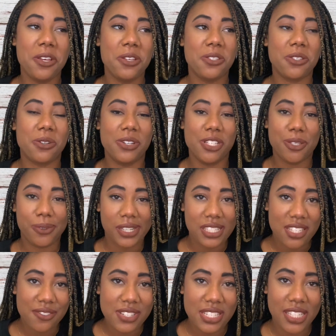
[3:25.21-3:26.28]
So in
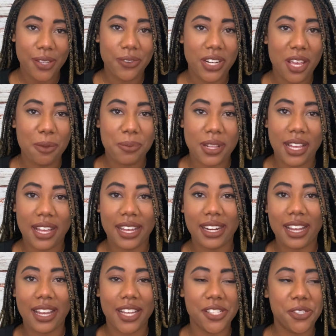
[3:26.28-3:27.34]
2017, when I
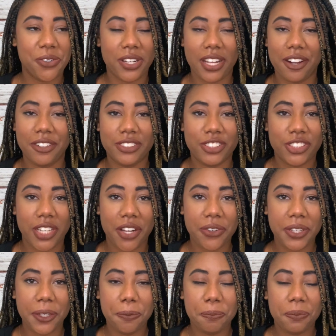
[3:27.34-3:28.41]
applied, I had 20 hours of
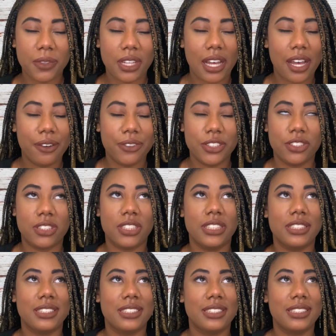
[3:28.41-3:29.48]
shadowing. That was
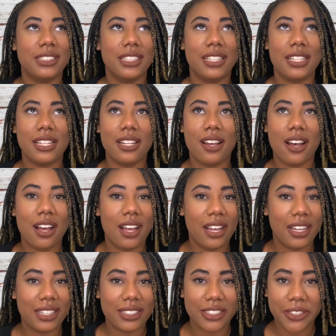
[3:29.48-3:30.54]
just
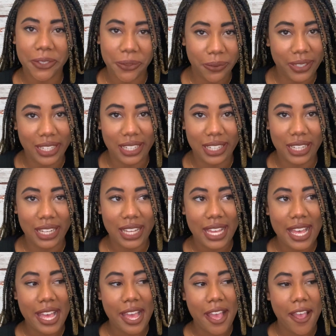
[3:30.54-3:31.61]
not okay.
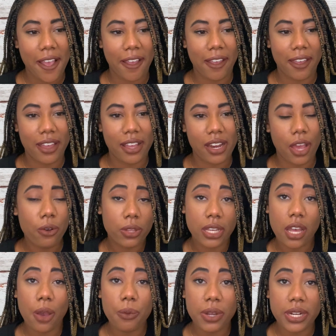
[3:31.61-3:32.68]
And I only
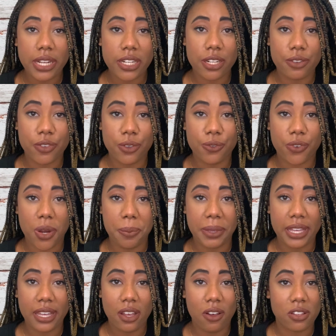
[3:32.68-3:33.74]
got 1 interview from
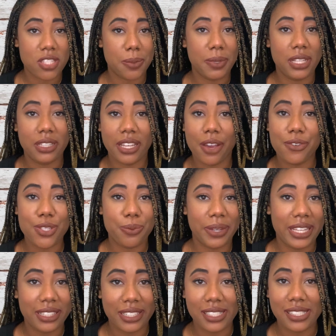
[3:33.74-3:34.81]
it. Ultimately, I was
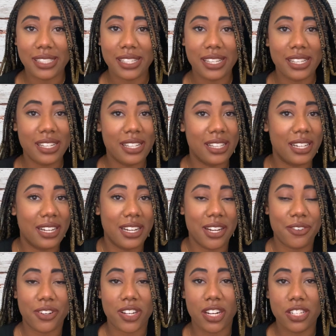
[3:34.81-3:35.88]
waitlisted and then I
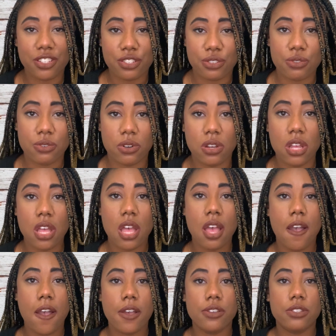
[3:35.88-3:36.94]
never got into school.
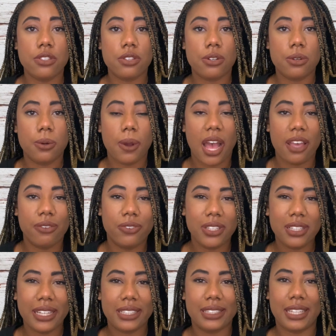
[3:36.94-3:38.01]
So I feel
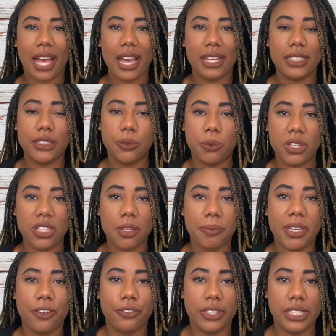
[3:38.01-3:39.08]
like that is one of the
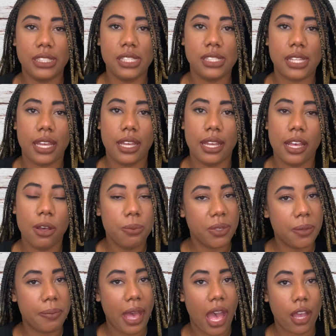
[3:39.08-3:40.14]
big reasons that held
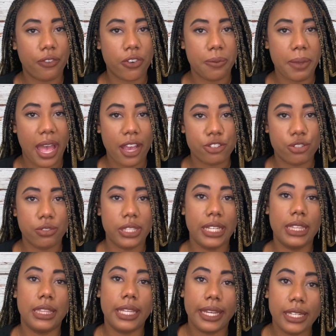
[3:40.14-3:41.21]
me back from actually
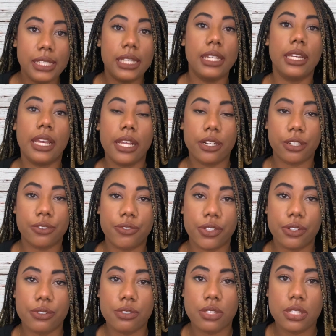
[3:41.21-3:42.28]
landing
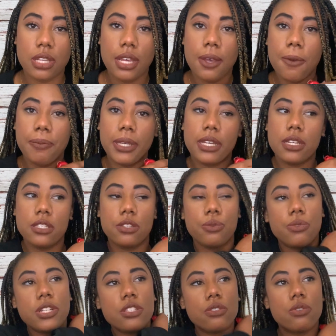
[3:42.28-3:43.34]
interviews. Because the
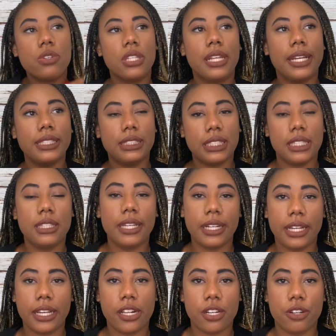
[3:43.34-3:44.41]
one school that I did land
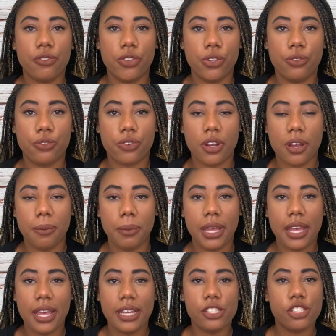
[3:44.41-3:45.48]
an interview from,
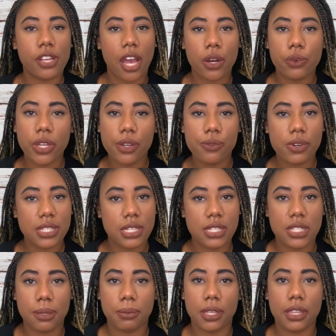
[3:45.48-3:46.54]
shadowing
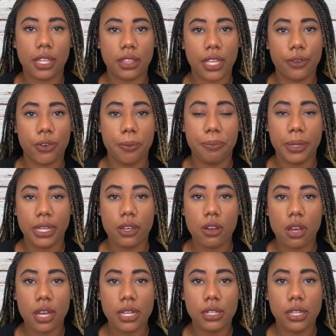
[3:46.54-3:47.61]
wasn't something that they were big
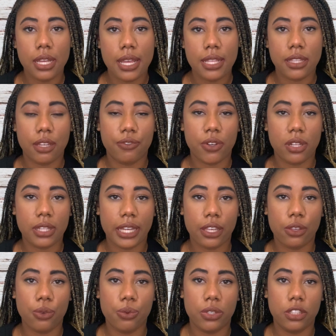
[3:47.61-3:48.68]
on. They felt
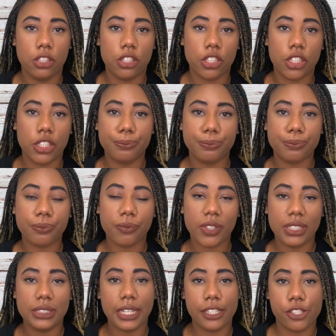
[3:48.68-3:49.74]
like you would learn
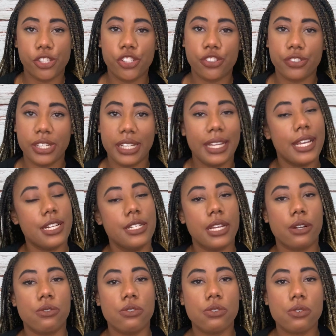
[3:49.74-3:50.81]
dentistry in
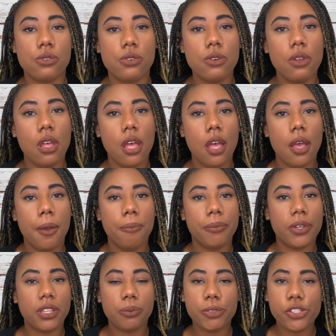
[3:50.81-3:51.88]
dental school.
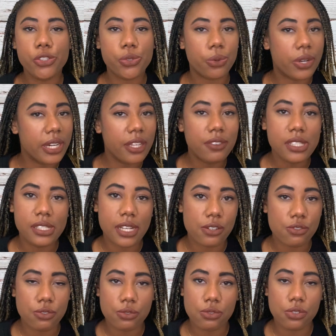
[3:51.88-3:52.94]
But the majority of the
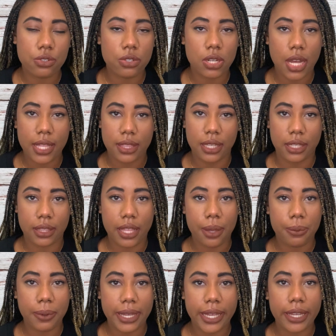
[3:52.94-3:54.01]
dental schools do not think
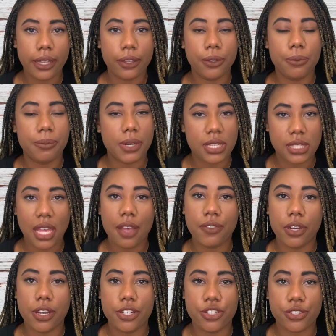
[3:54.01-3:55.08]
that way. You must have
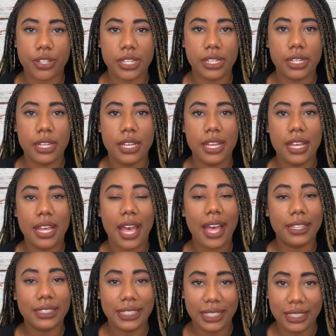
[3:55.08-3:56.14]
100
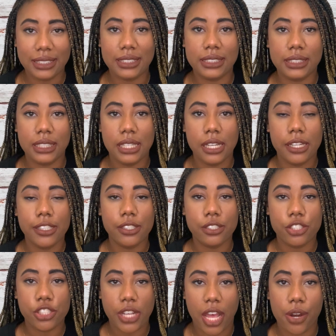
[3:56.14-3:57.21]
at least
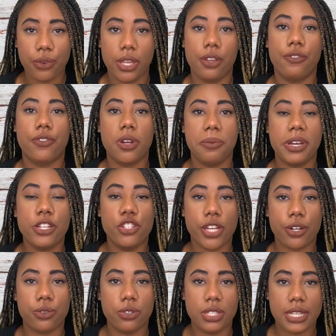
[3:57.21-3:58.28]
shadowing from a
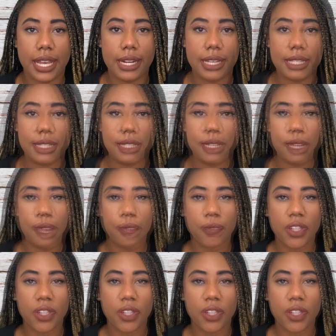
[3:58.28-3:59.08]
general dentist.